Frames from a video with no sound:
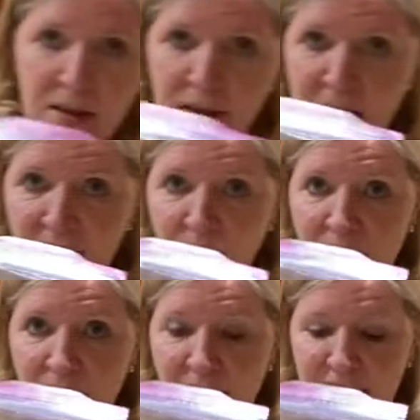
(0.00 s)
they come
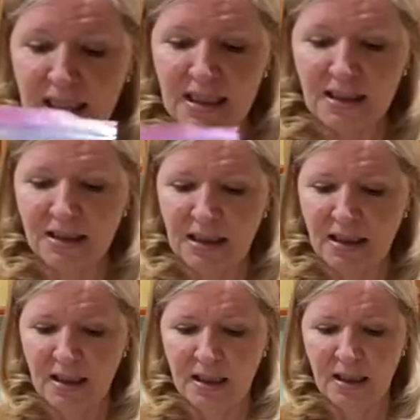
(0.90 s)
out like this.
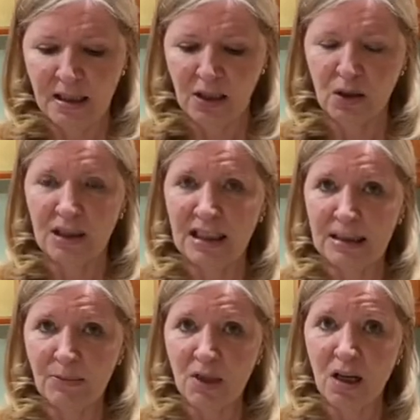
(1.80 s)
You can
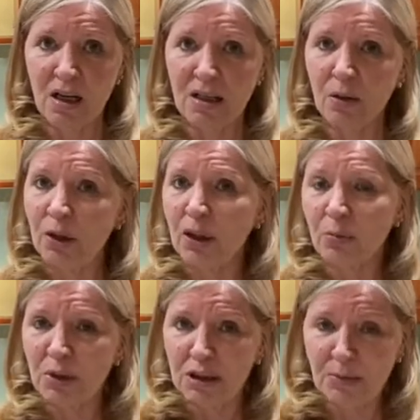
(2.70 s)

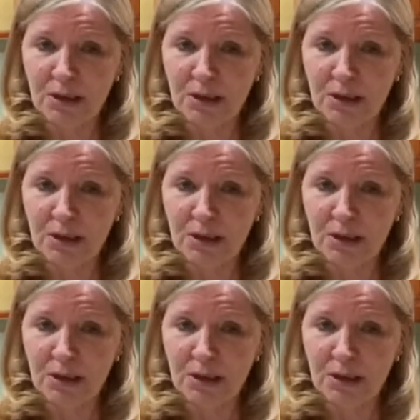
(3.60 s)
put them in the